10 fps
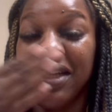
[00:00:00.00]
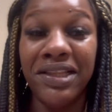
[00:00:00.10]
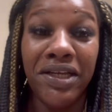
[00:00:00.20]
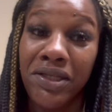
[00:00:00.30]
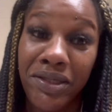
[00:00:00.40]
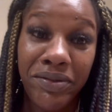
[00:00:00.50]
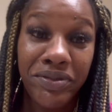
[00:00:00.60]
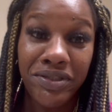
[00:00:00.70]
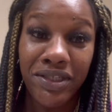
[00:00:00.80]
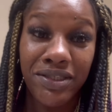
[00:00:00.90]
Literally
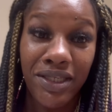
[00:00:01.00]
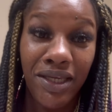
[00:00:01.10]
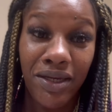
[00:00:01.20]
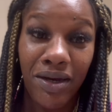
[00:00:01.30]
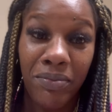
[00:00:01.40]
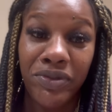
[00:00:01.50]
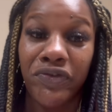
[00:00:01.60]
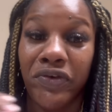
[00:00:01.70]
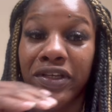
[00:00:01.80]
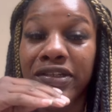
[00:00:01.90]
was just here
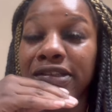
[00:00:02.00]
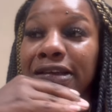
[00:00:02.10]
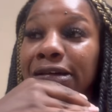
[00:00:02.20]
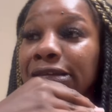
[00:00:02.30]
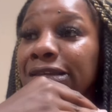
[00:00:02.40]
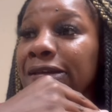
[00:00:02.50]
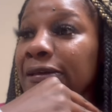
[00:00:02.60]
almost 4 years ago, so